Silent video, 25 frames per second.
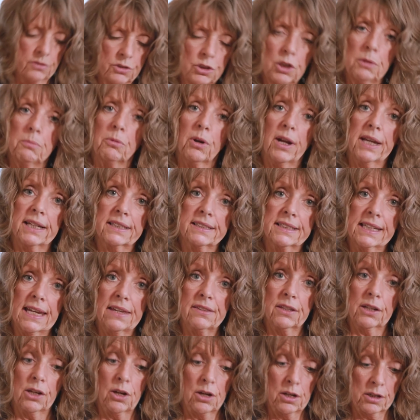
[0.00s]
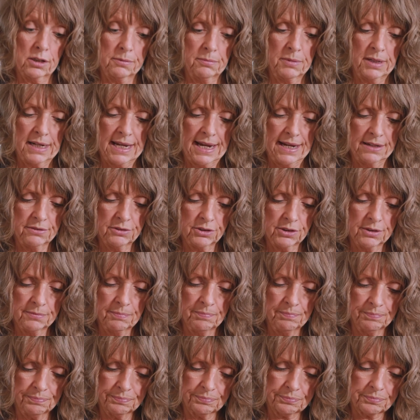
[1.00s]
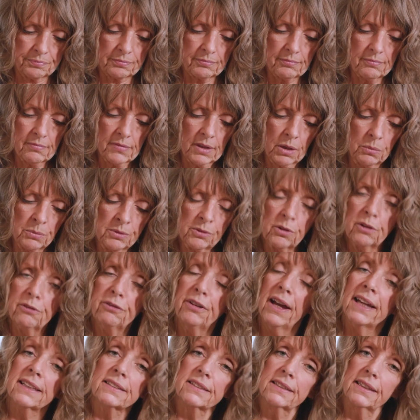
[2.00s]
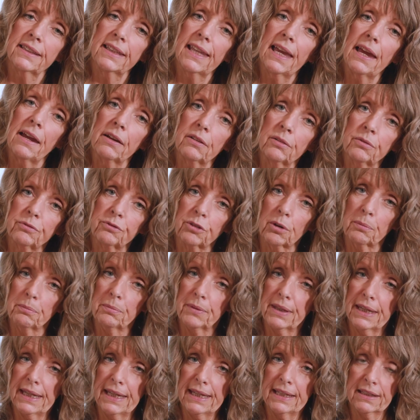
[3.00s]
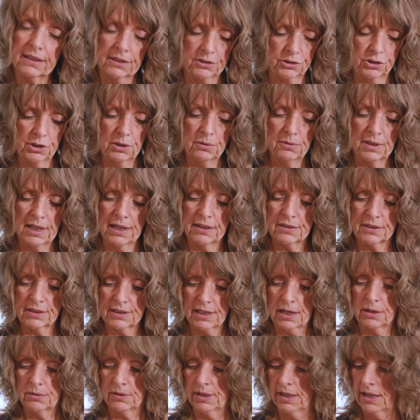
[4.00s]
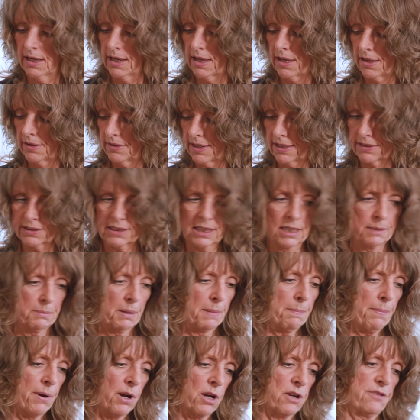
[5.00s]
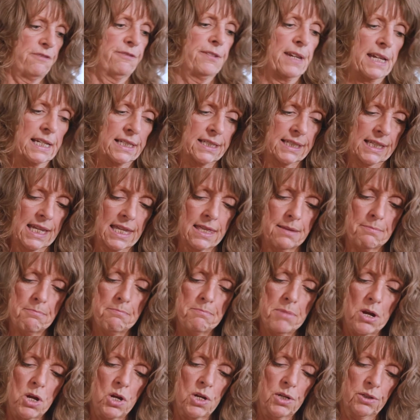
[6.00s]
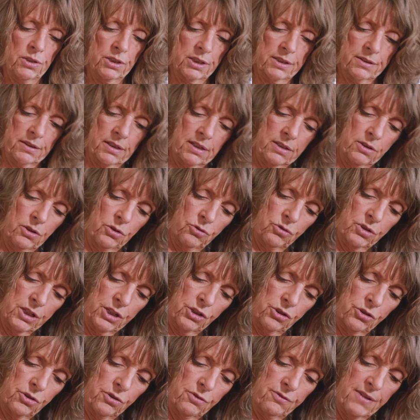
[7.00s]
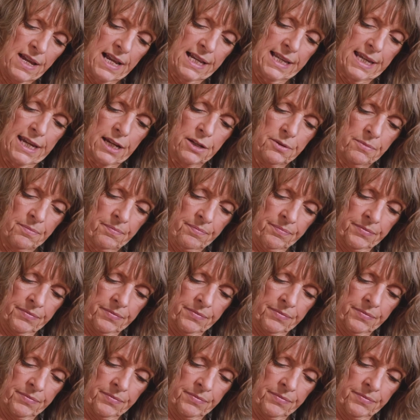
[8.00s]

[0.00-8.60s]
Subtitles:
turmeric to get the curcumin out. We've got fats in there from the cashew nuts, so that's going to be perfect to get the most nutritional value.